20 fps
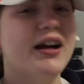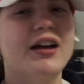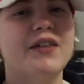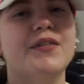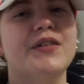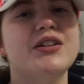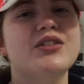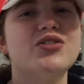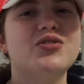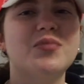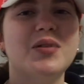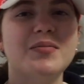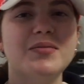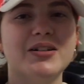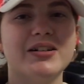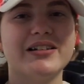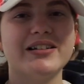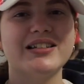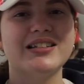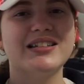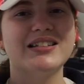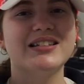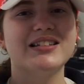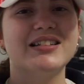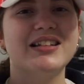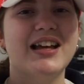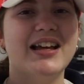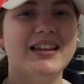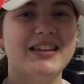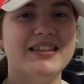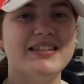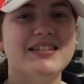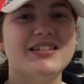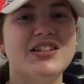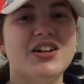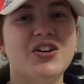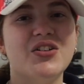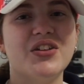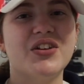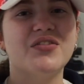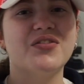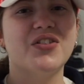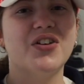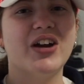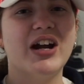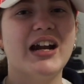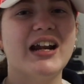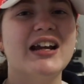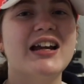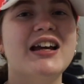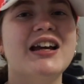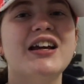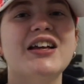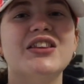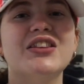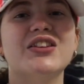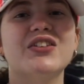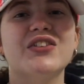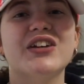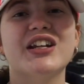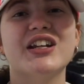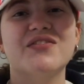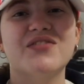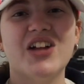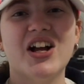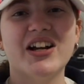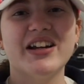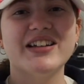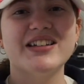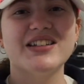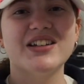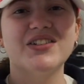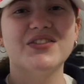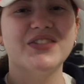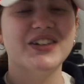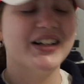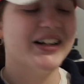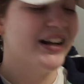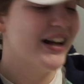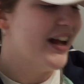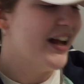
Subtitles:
I finished my books. And so, therefore, the reading vlog is over.